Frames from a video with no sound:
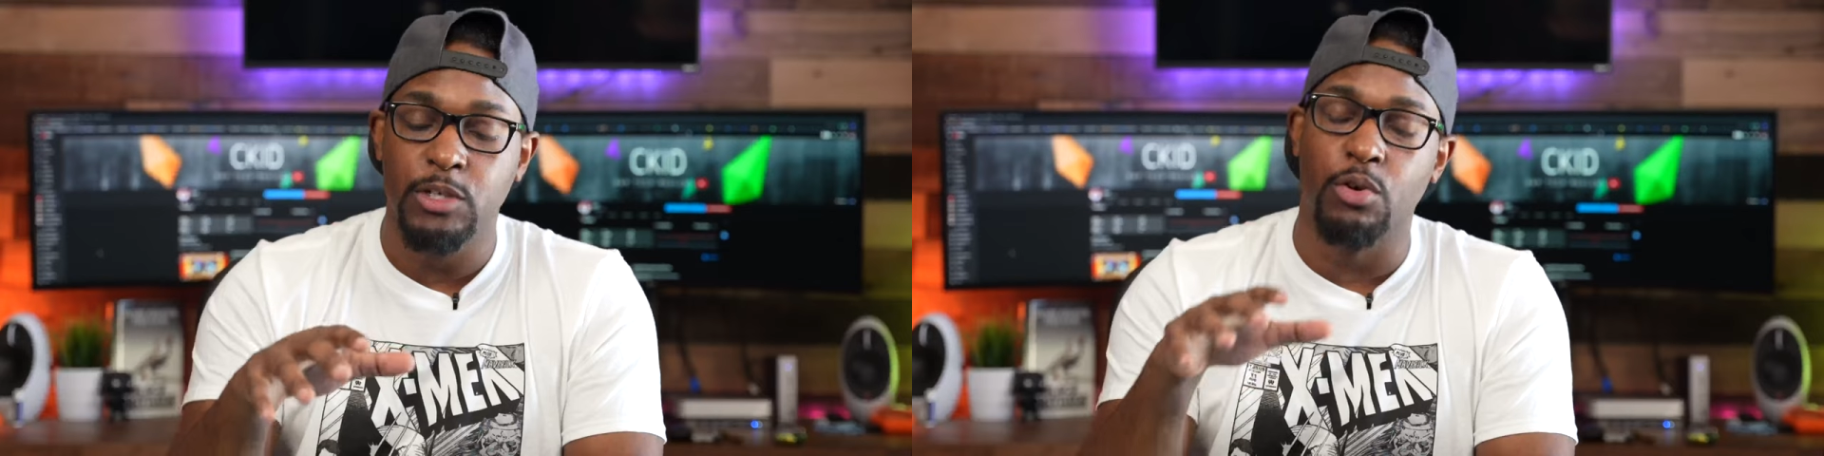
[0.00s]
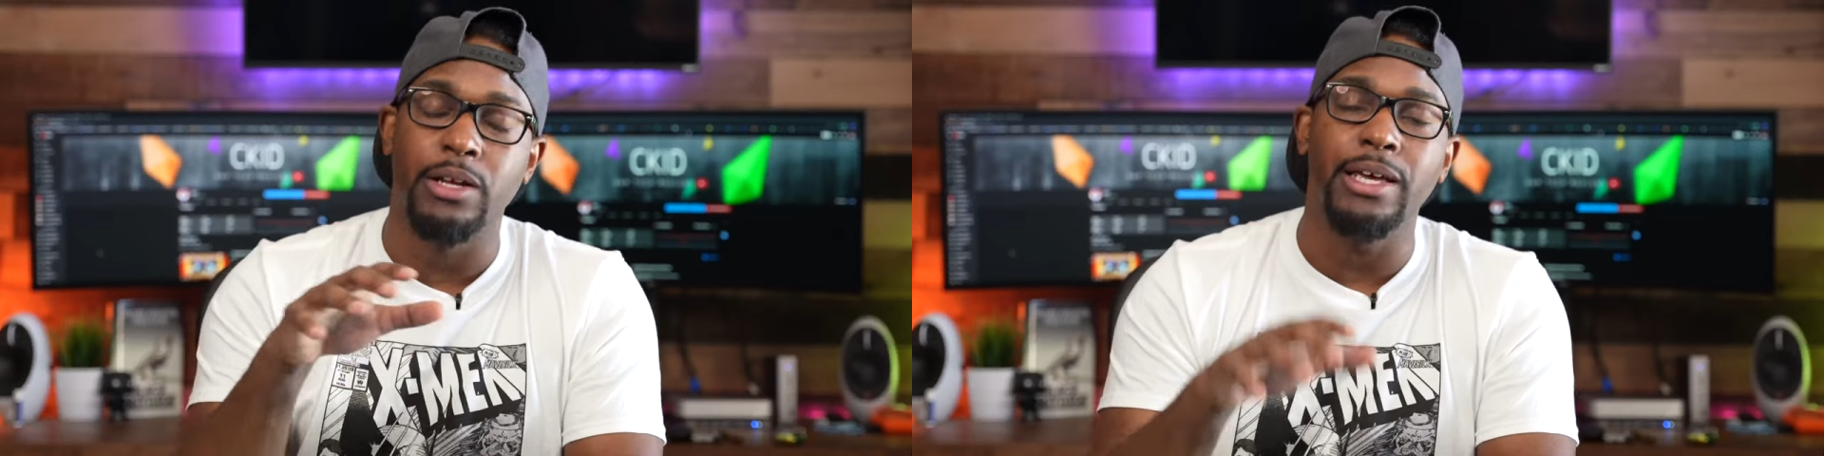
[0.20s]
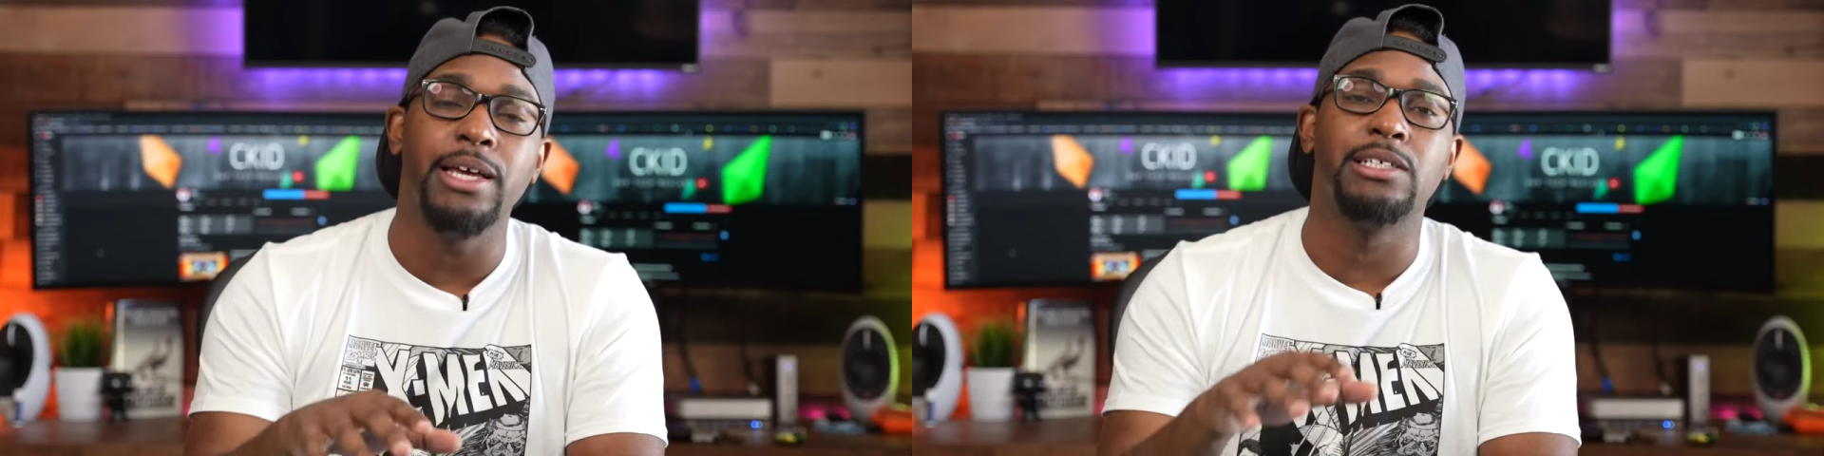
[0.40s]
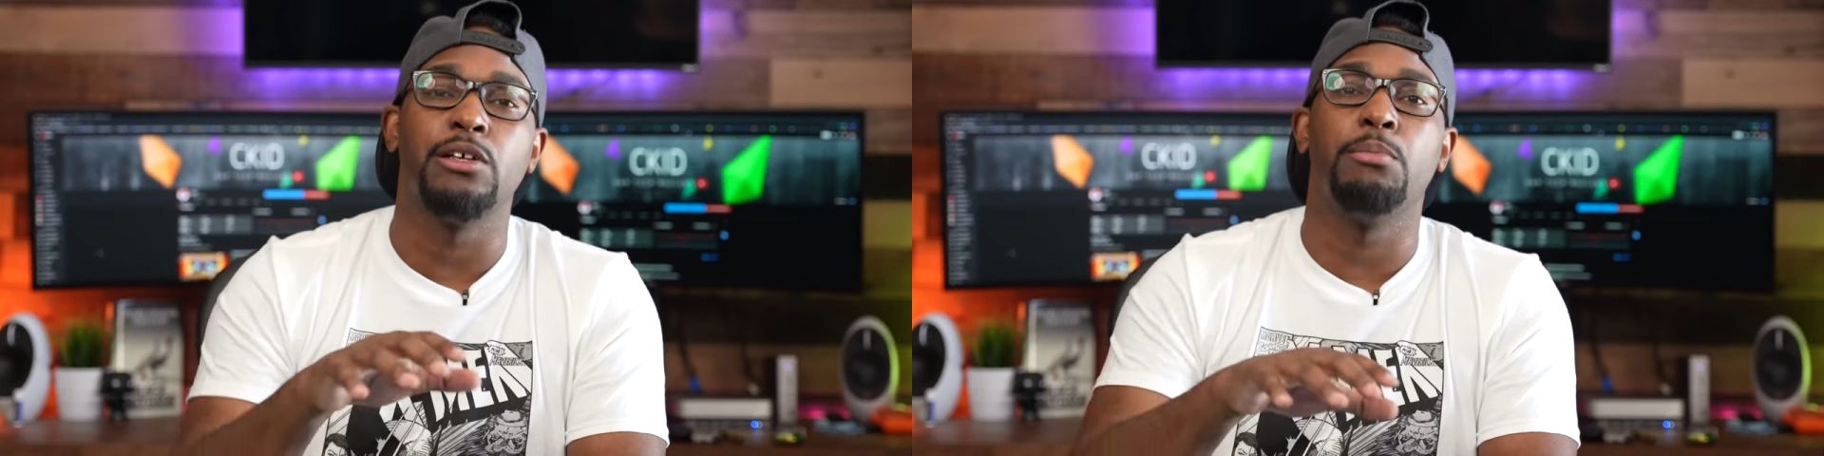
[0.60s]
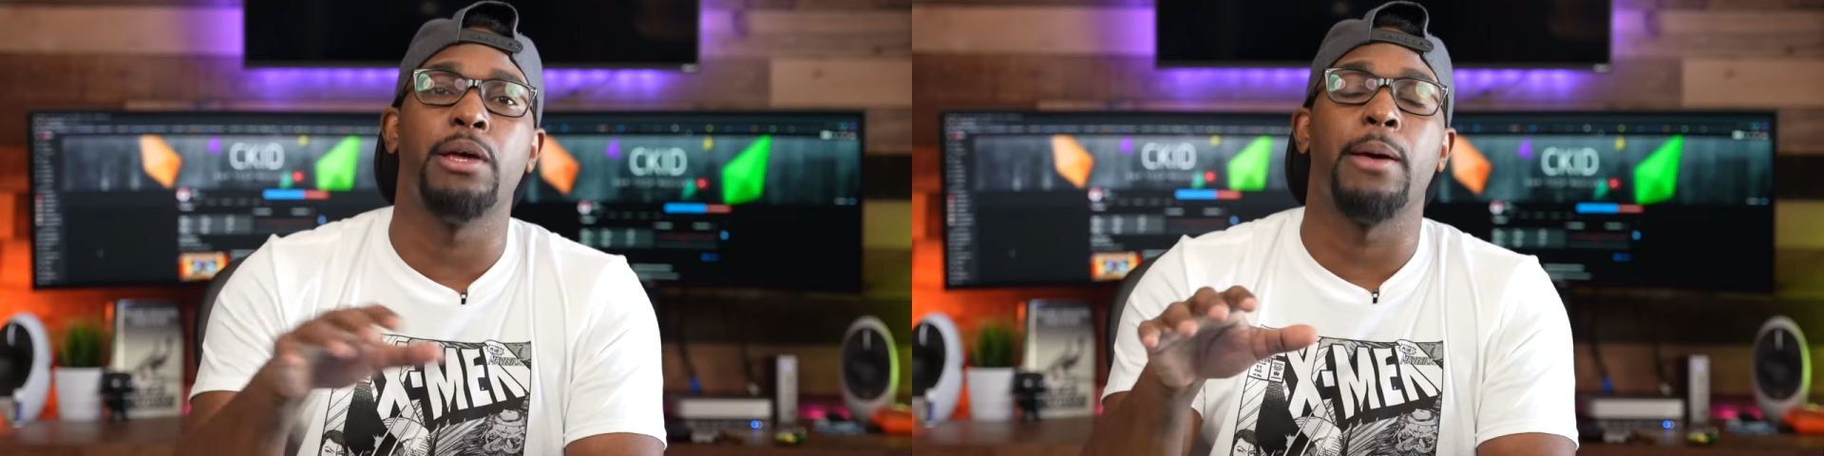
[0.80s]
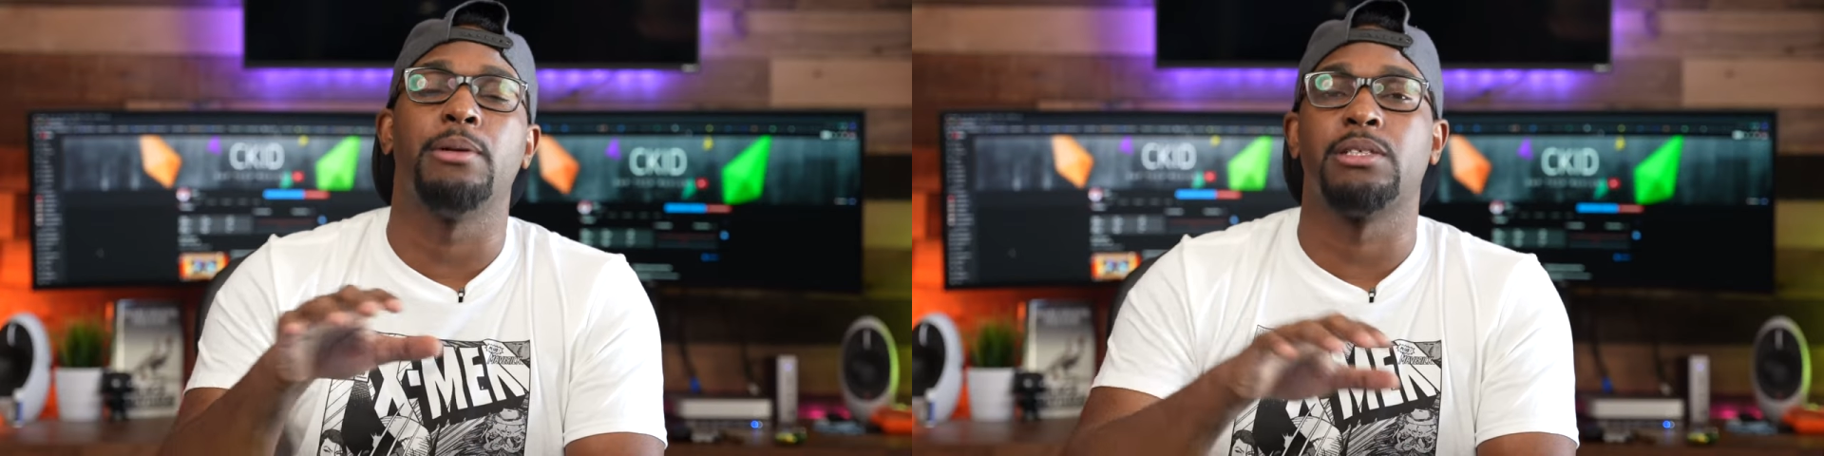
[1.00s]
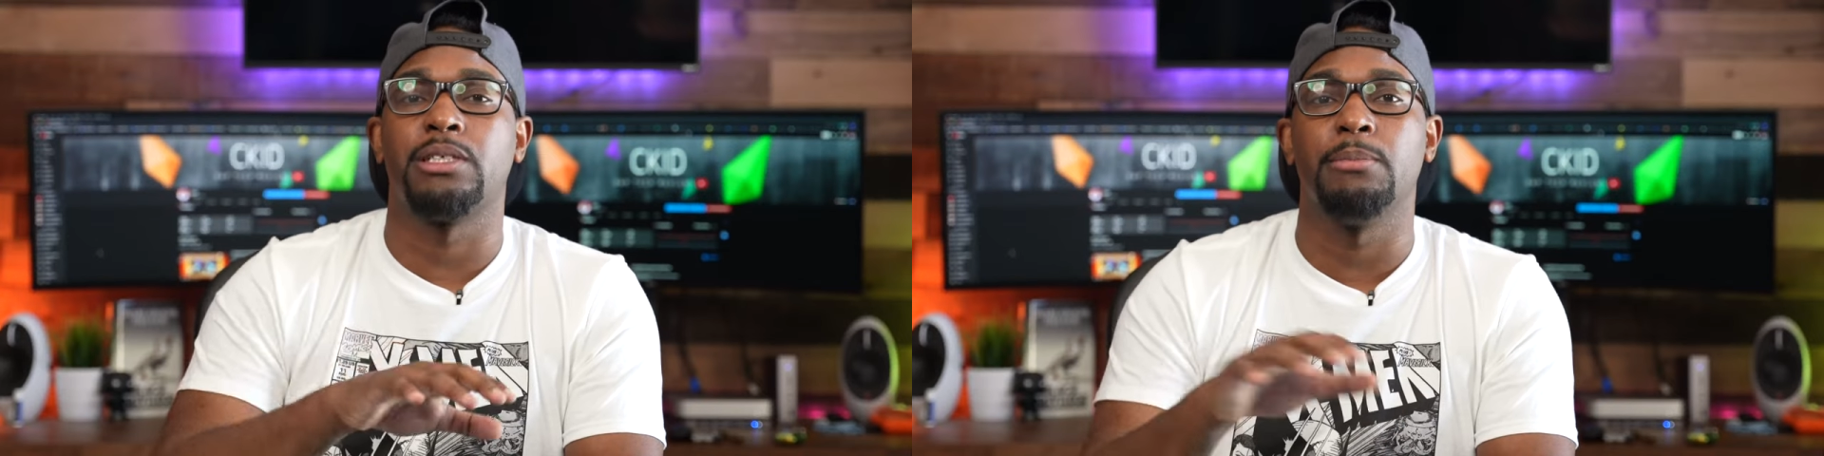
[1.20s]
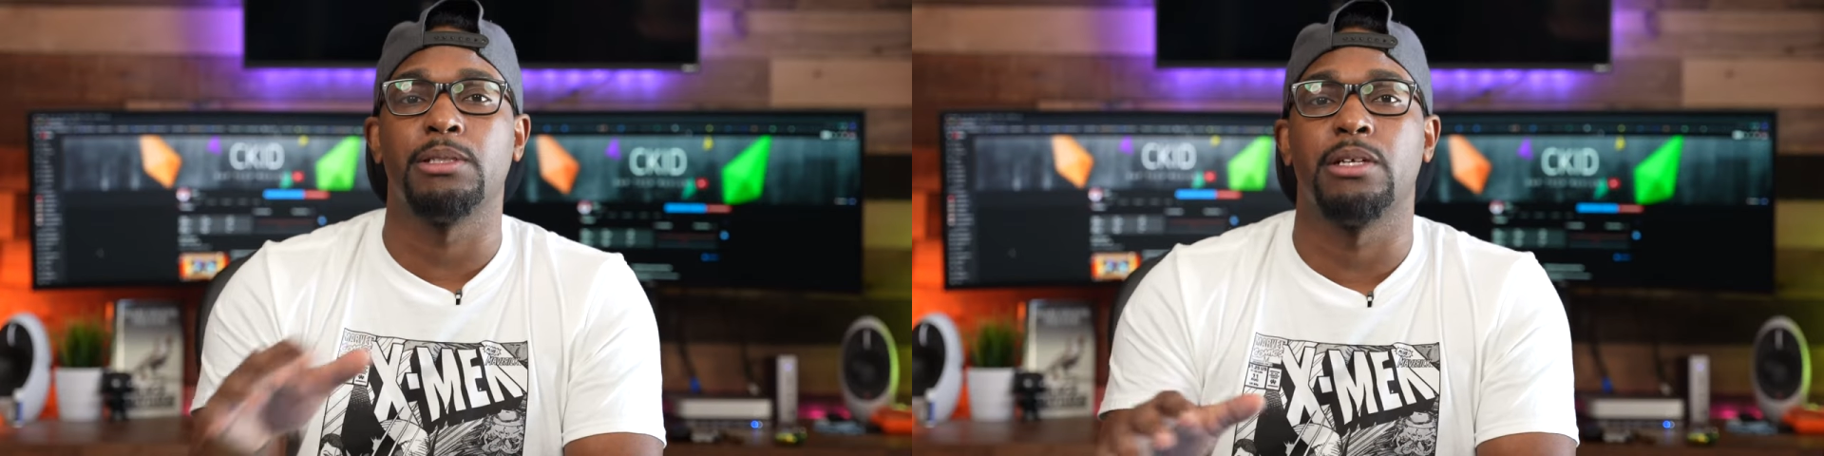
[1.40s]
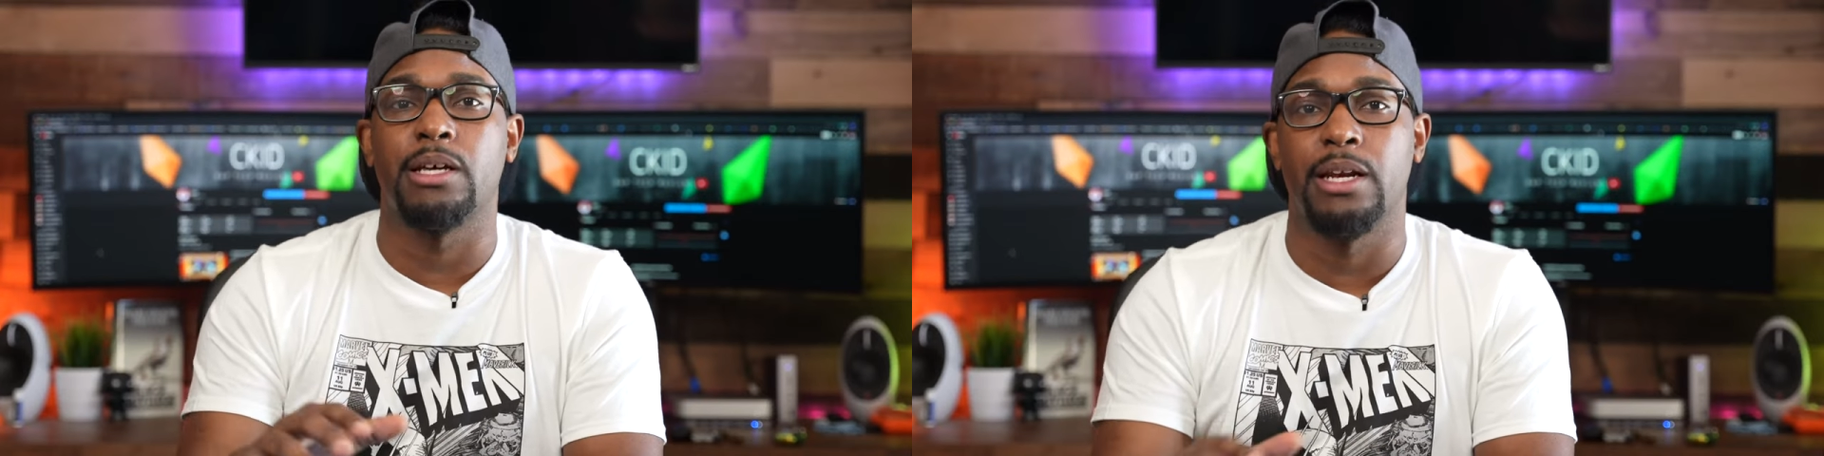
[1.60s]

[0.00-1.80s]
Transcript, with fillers: It's going to easily be able to seamlessly